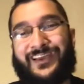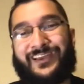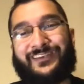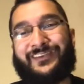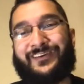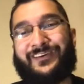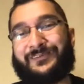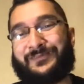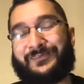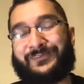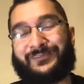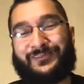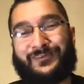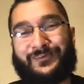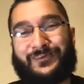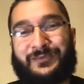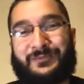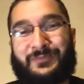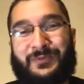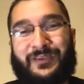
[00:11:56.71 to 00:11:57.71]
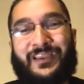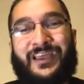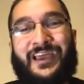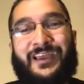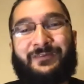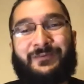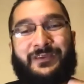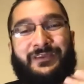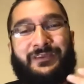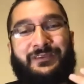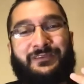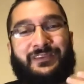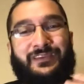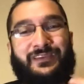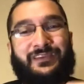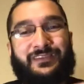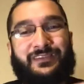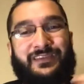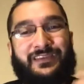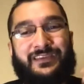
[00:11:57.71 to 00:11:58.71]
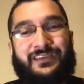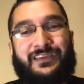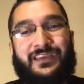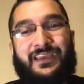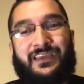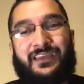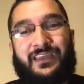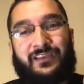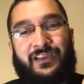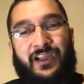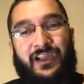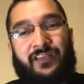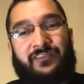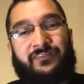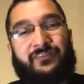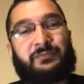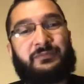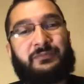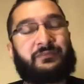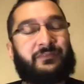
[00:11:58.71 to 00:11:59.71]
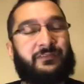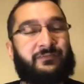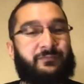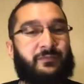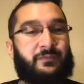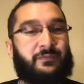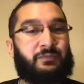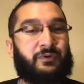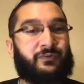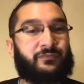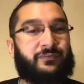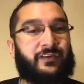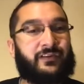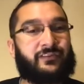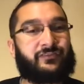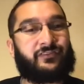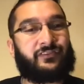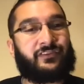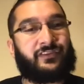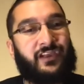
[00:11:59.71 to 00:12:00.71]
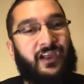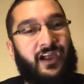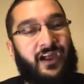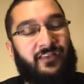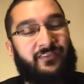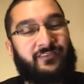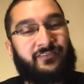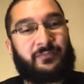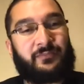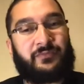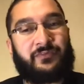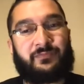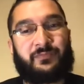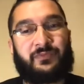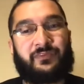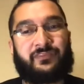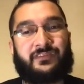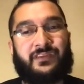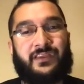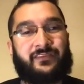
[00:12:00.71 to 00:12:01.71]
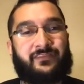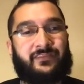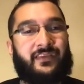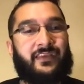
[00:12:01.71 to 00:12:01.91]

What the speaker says: No, I'm just joking. But the concept of imperfection, the concept of mistakes